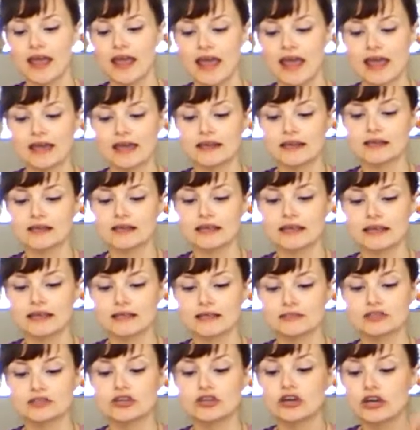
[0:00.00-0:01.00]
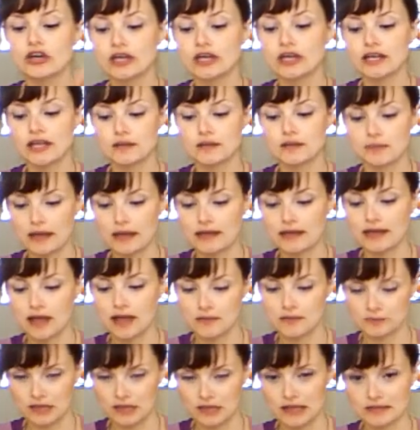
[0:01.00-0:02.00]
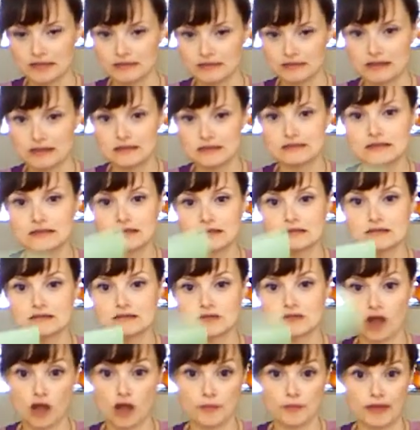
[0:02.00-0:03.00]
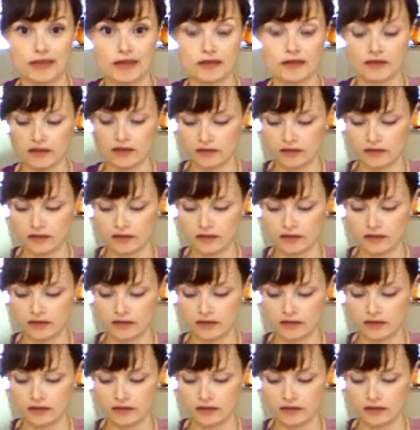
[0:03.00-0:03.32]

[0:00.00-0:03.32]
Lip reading: and is good in bedtime blend since it's calming.